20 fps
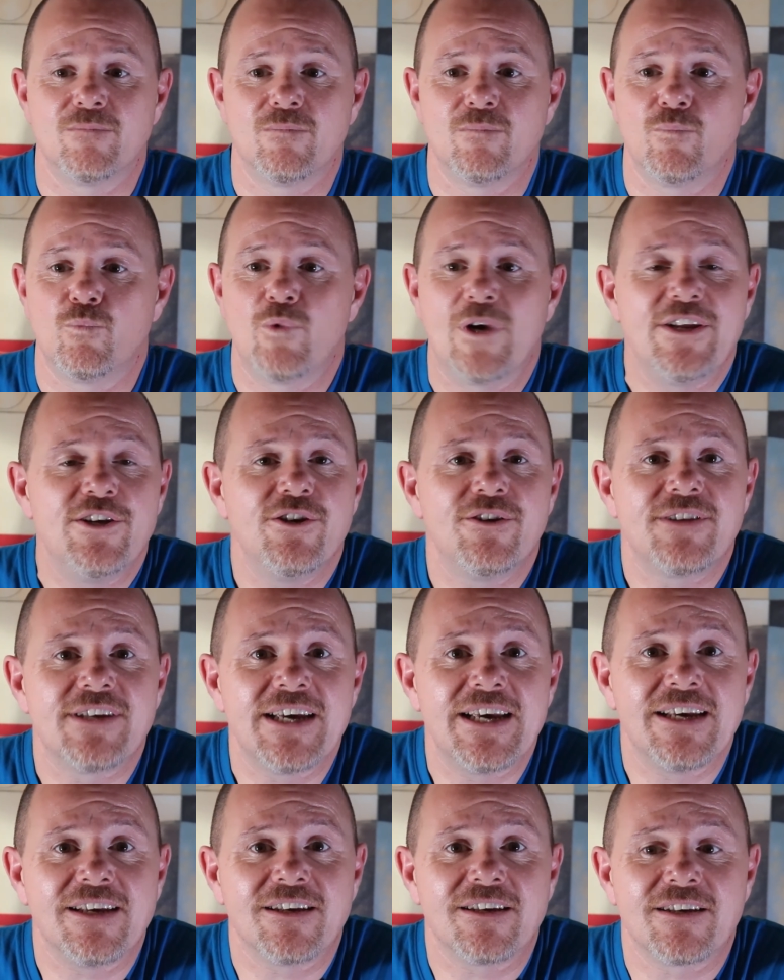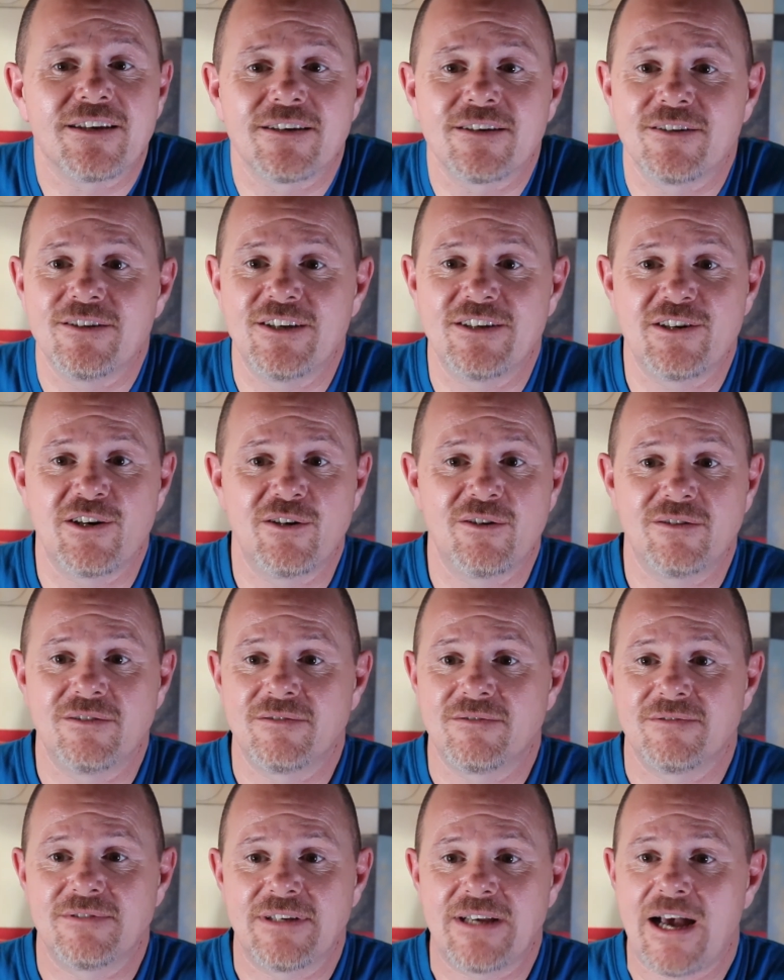What do you think?
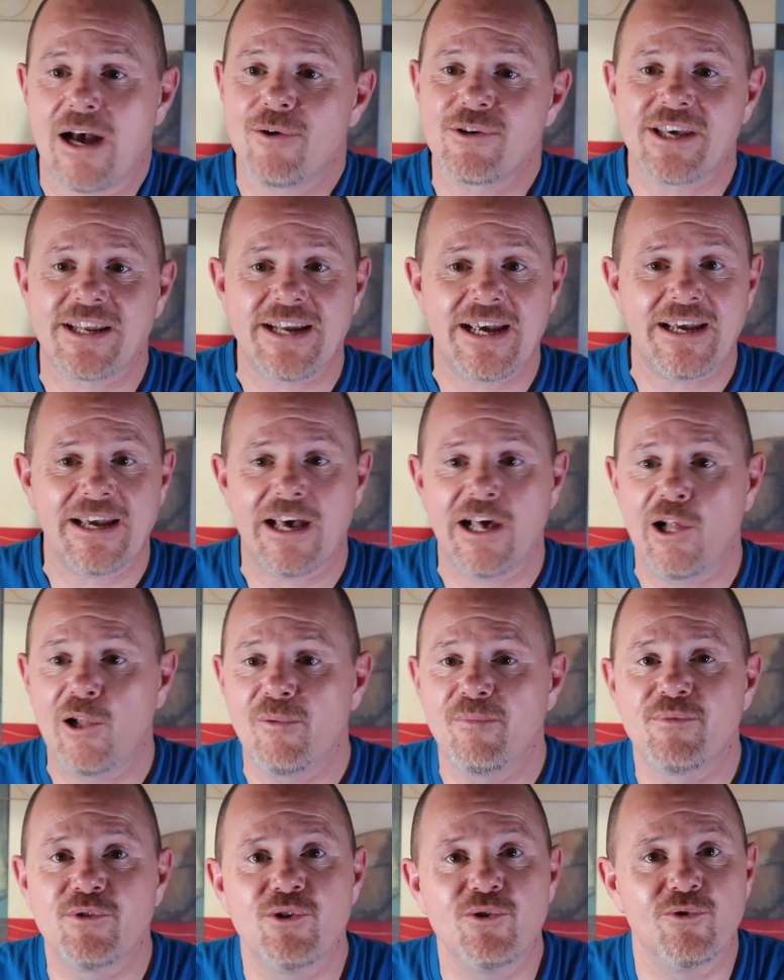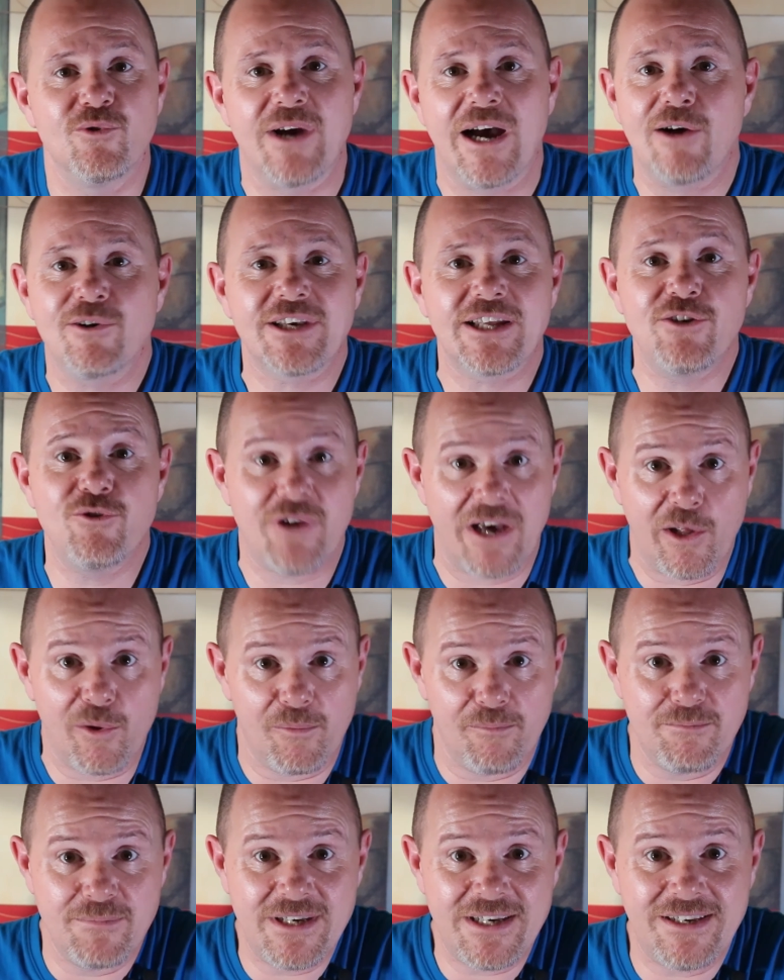How can I help you? How can you
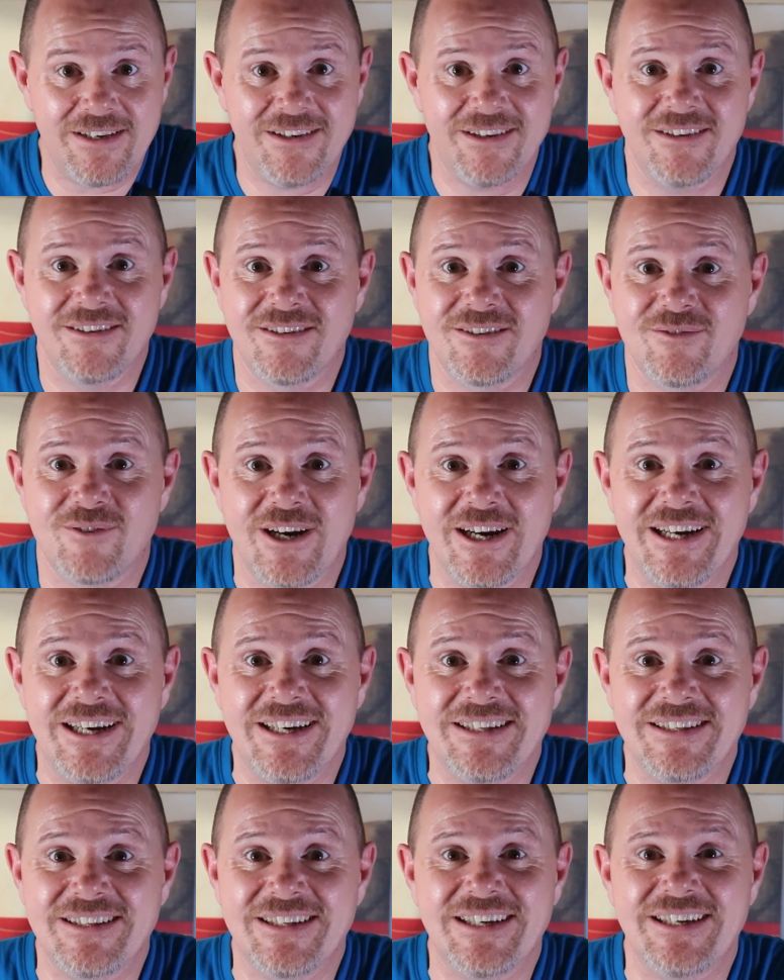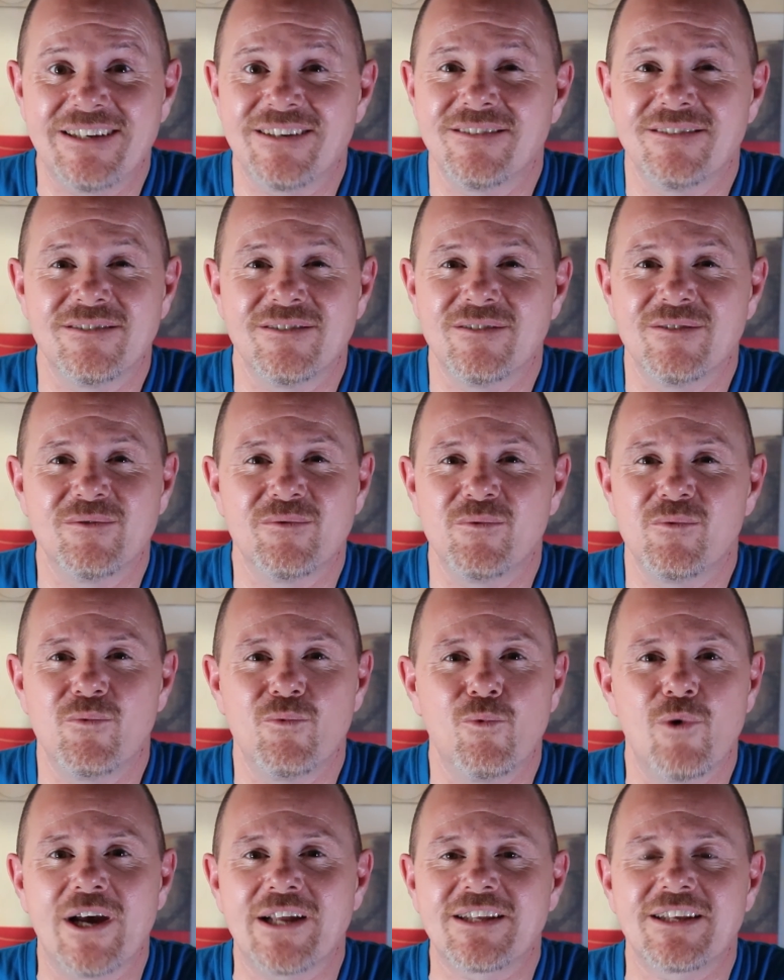help me, right? Like,
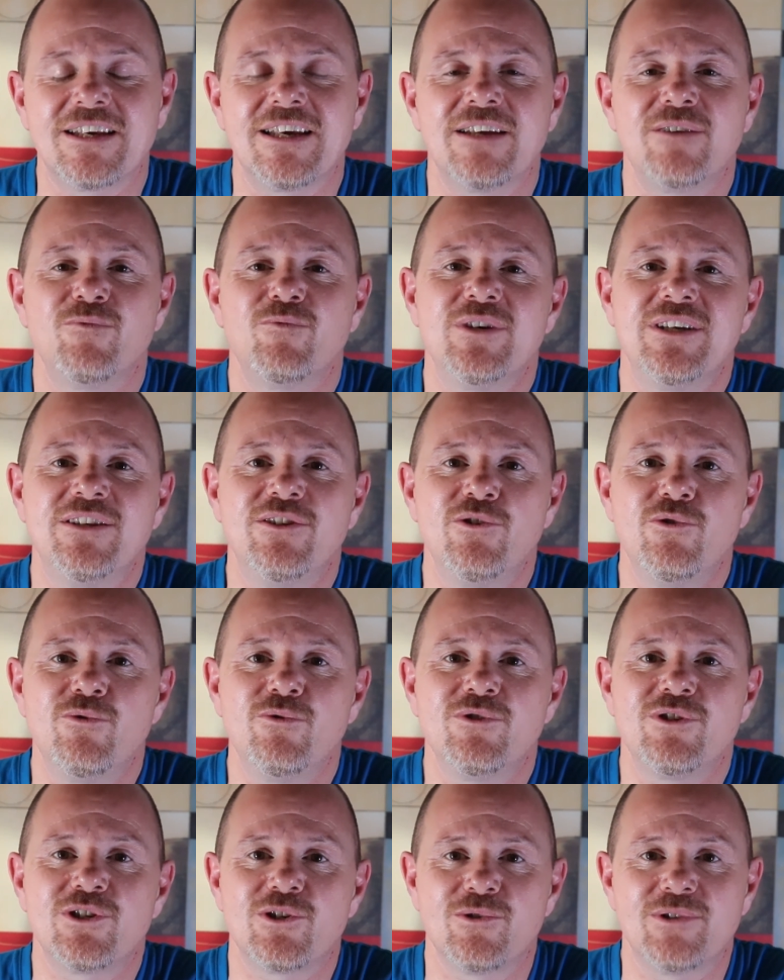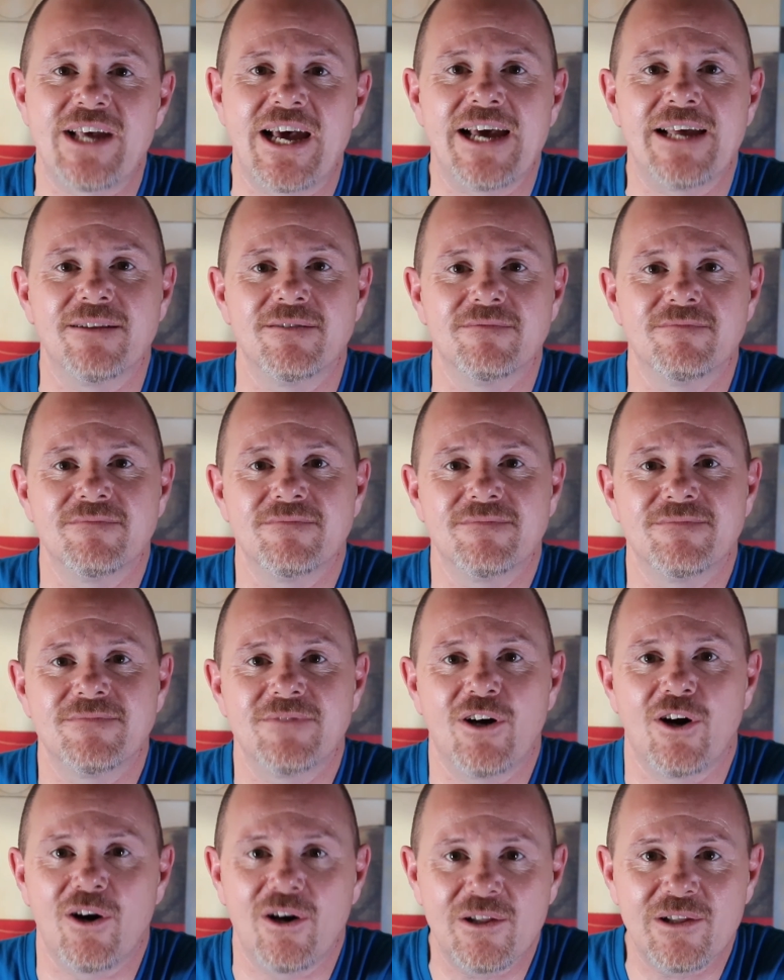what can we do so that
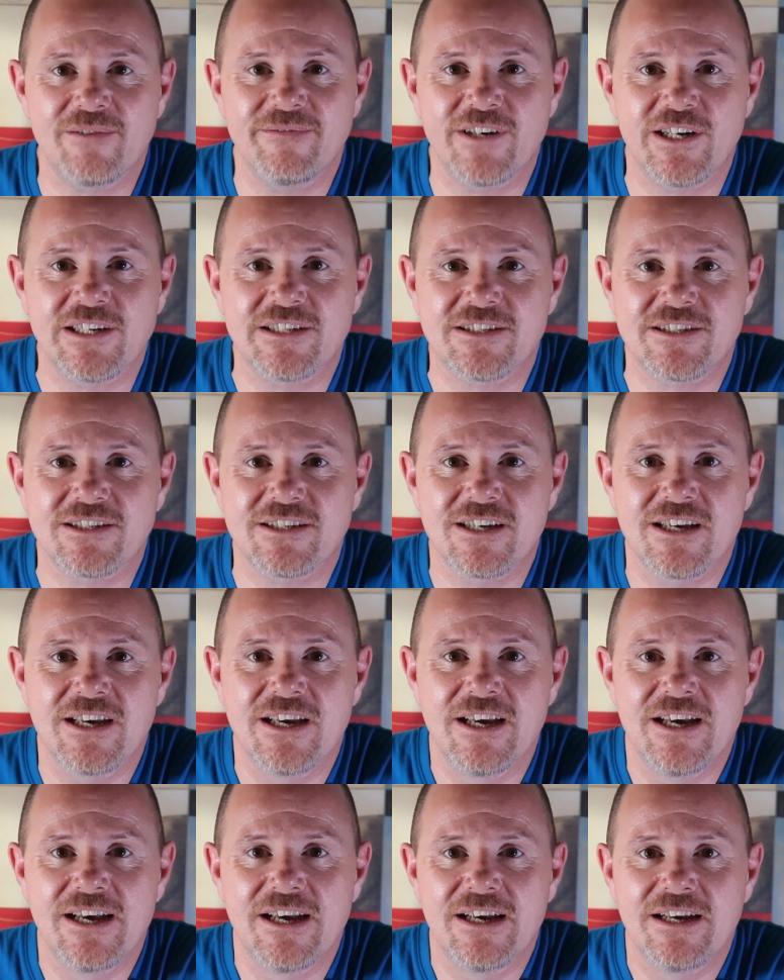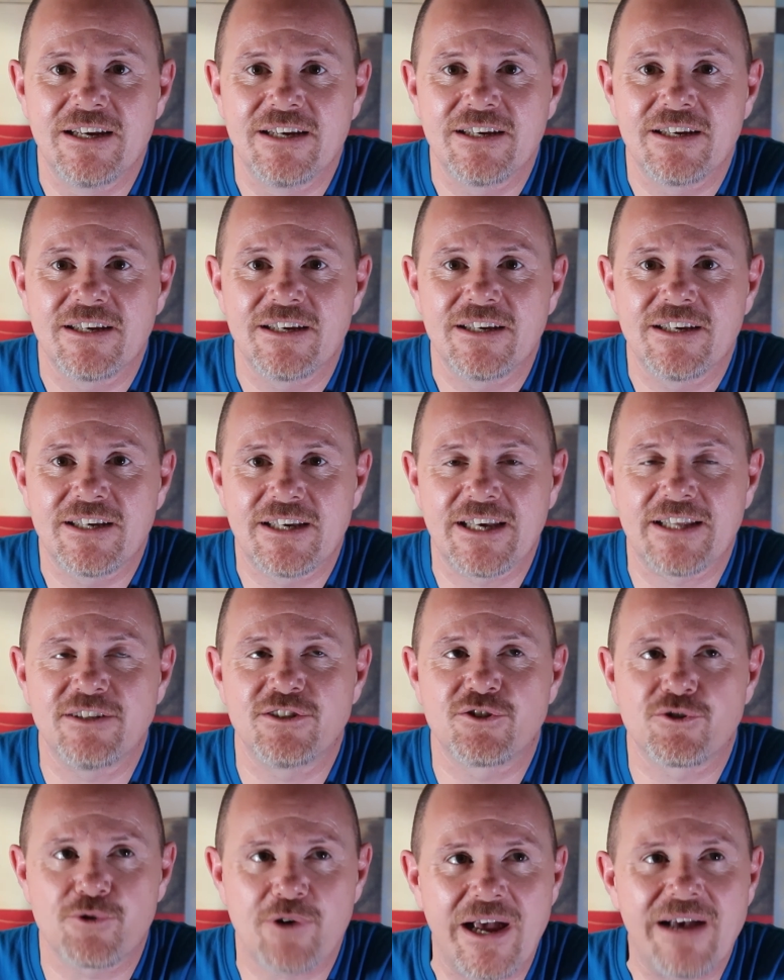all of us can
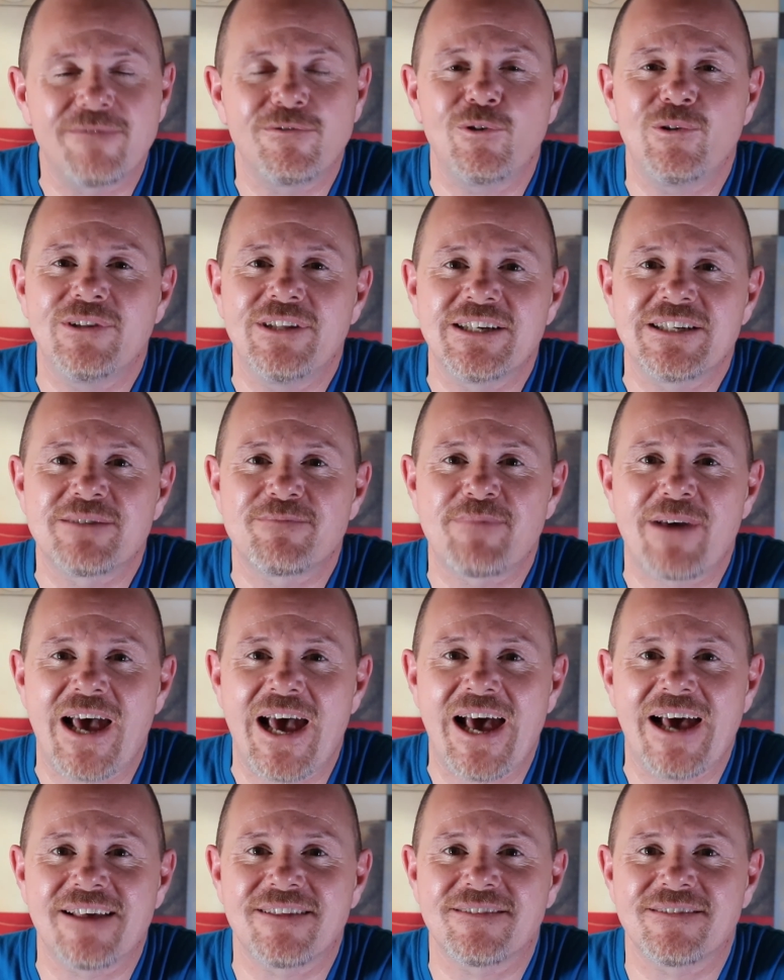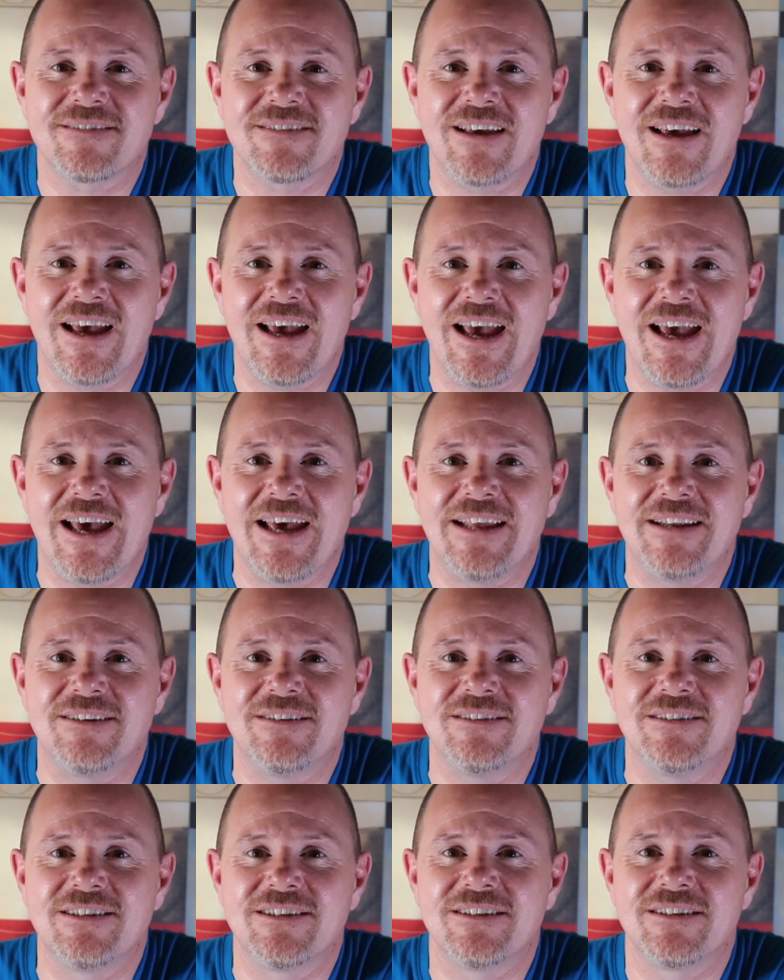travel this path
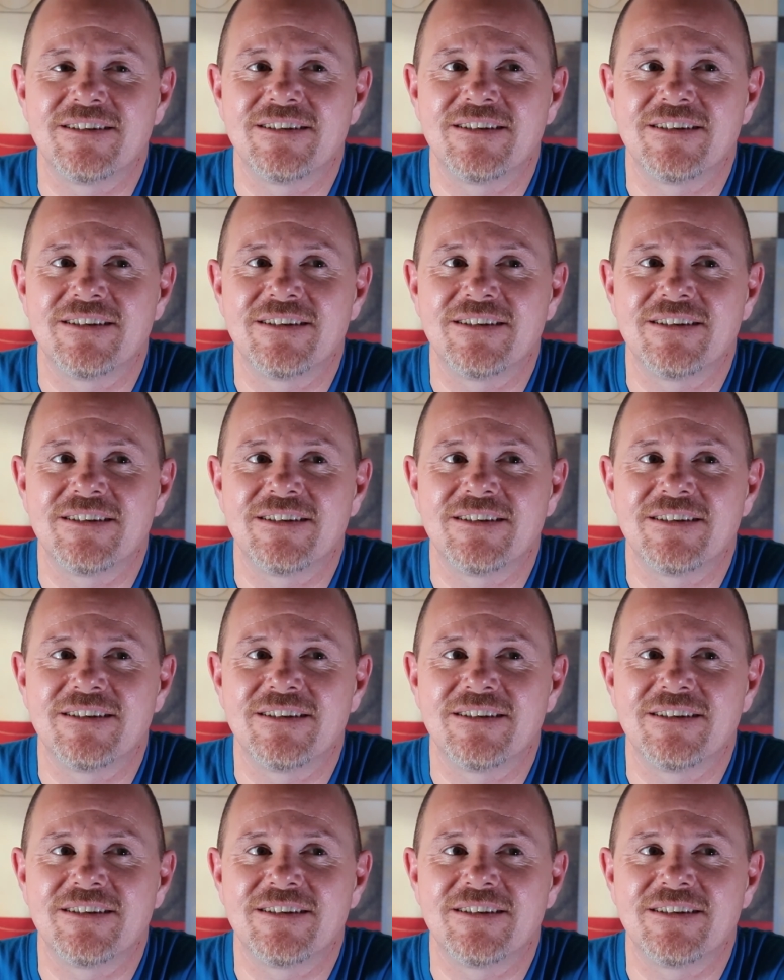and